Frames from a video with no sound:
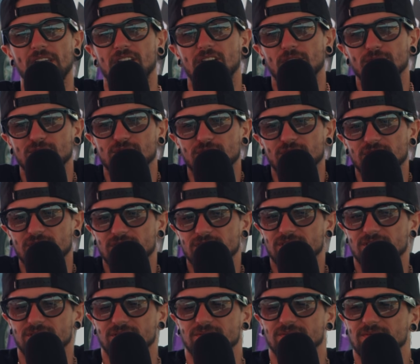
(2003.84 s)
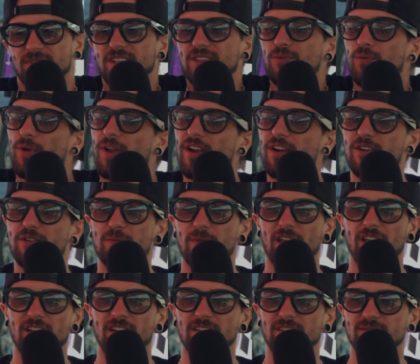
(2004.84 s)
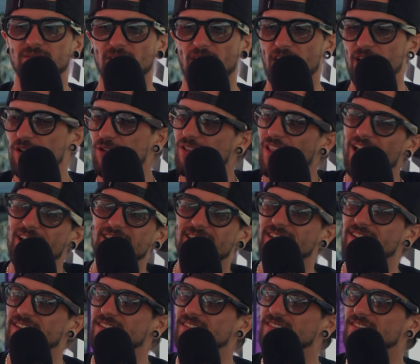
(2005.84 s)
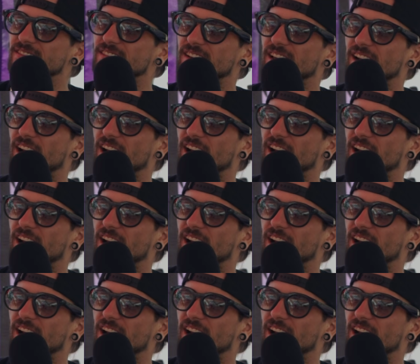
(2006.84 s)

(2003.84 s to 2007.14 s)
culture it's weird, man. I don't like it. And